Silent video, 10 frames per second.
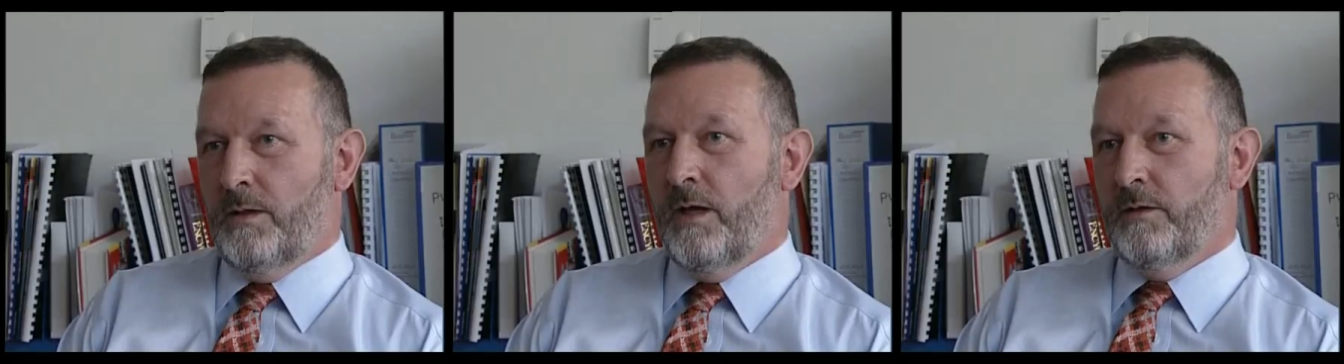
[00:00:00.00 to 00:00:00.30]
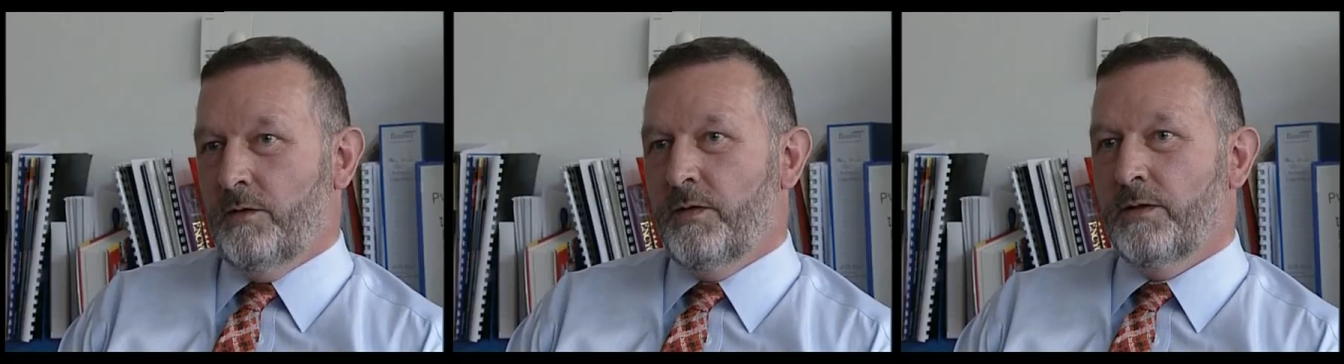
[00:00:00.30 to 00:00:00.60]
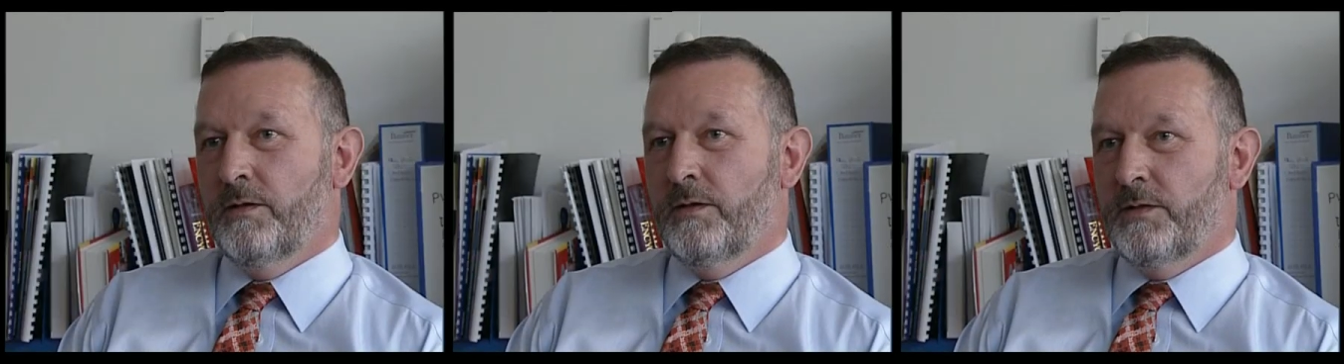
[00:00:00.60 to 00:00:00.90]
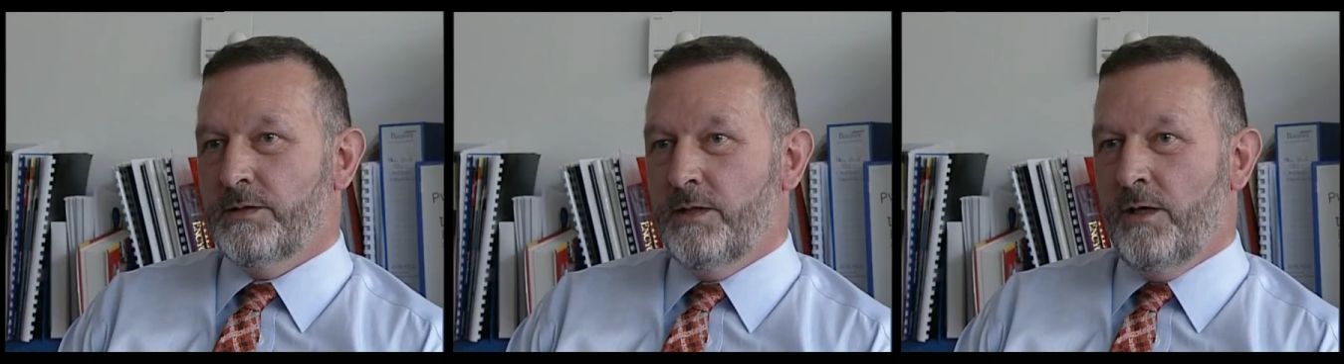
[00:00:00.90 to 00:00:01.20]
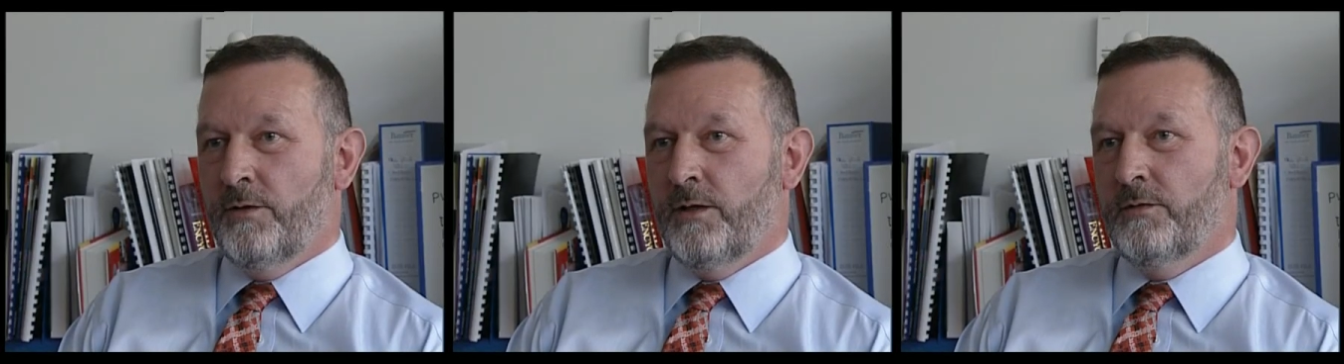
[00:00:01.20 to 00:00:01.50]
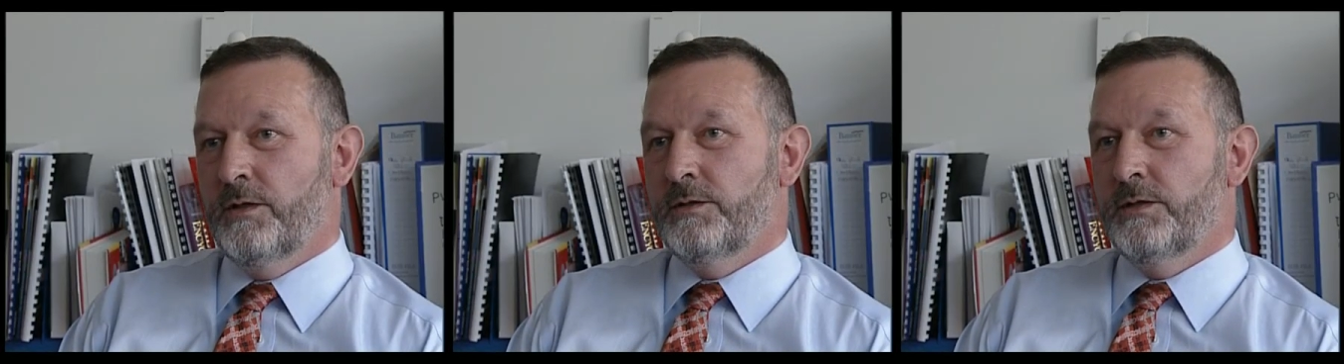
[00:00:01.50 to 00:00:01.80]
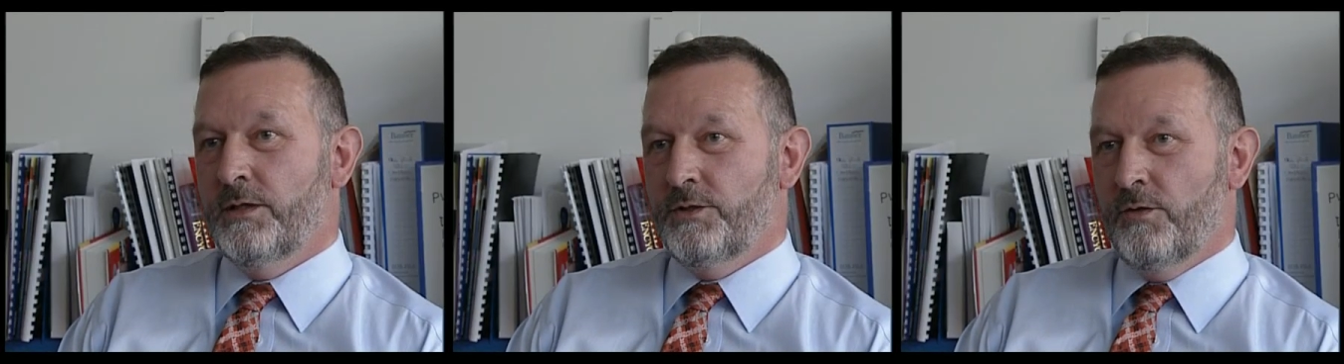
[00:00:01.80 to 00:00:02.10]
I, I think that the scenario that
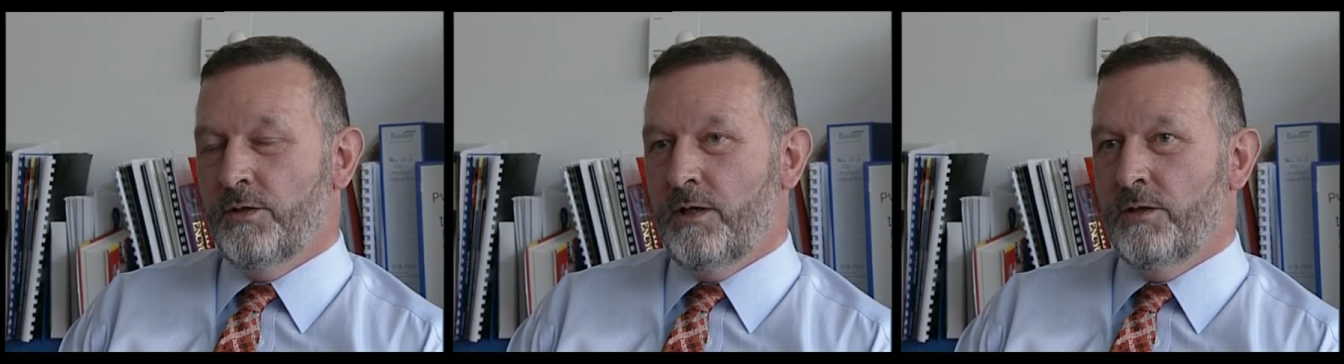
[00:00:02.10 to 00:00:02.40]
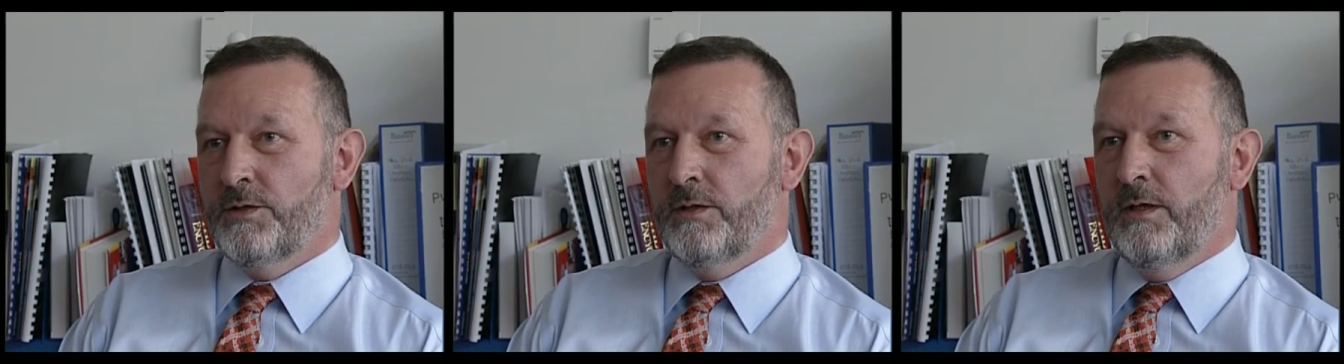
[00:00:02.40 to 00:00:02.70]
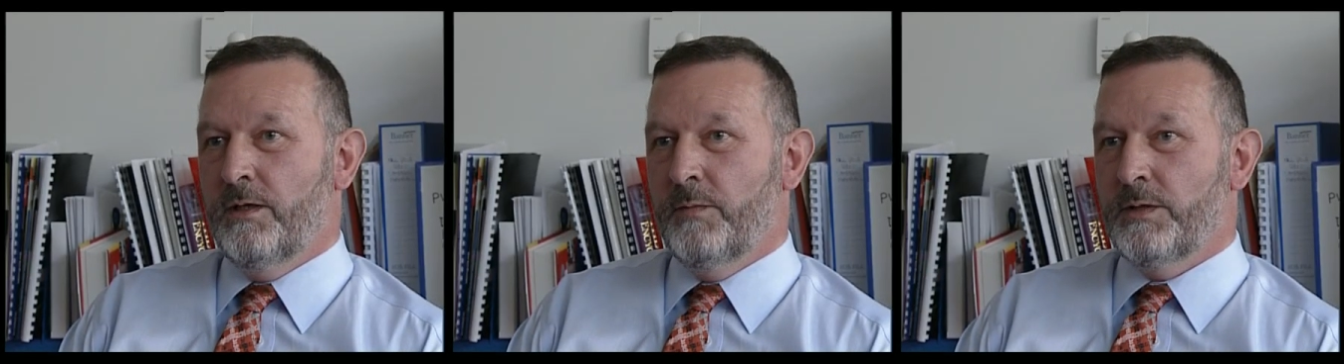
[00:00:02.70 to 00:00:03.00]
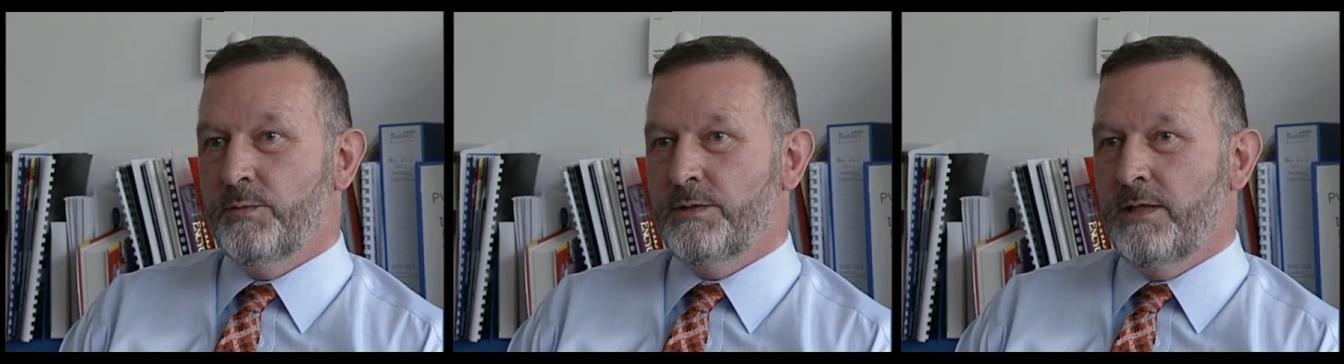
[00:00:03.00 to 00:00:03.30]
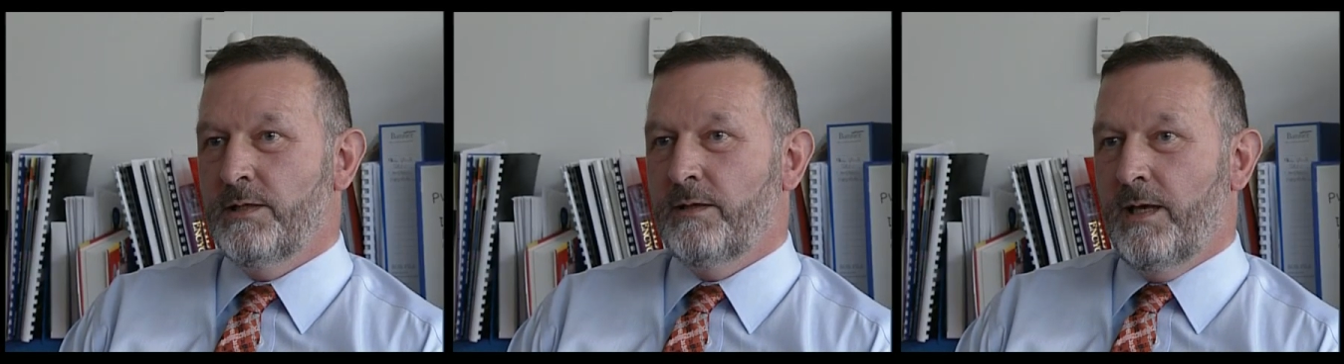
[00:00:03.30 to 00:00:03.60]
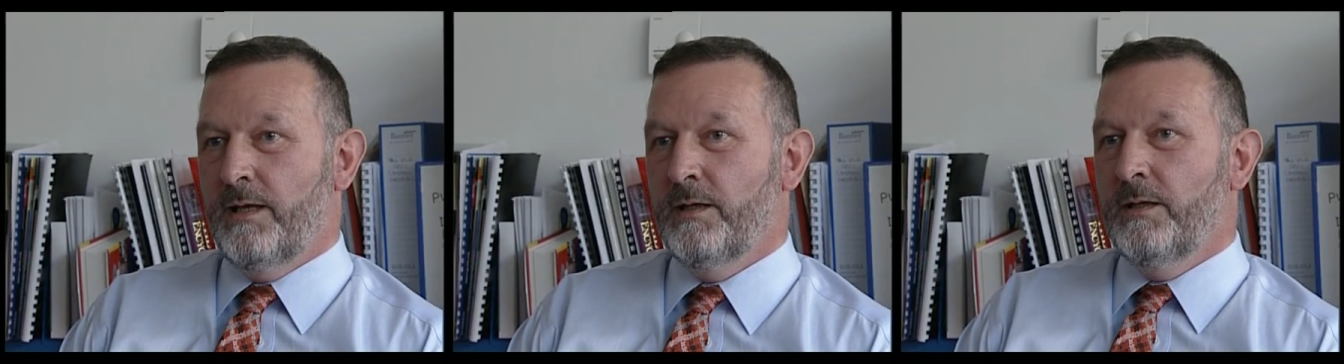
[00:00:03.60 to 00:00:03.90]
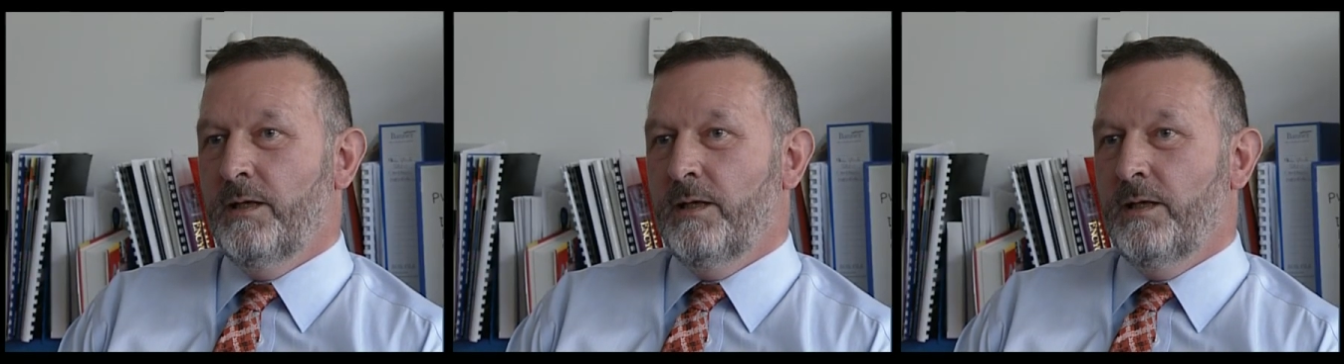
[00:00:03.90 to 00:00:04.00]
uh, John Large um, is presenting there